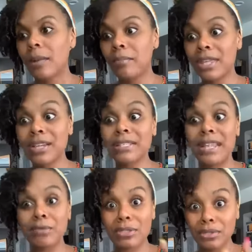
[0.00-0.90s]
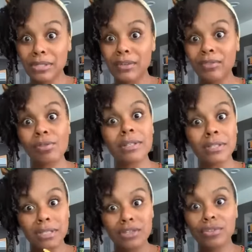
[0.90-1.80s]
But yesterday was a little difficult because
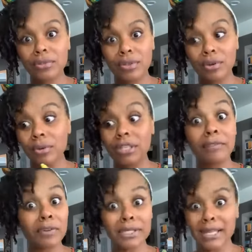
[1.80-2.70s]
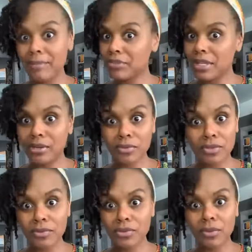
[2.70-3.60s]
the teacher, you know, it was her first time. She knows
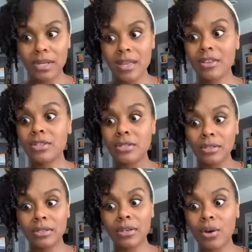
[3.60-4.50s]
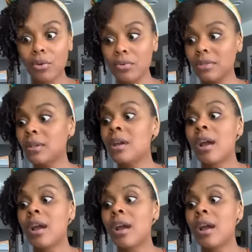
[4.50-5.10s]
she was doing either. She's a little older,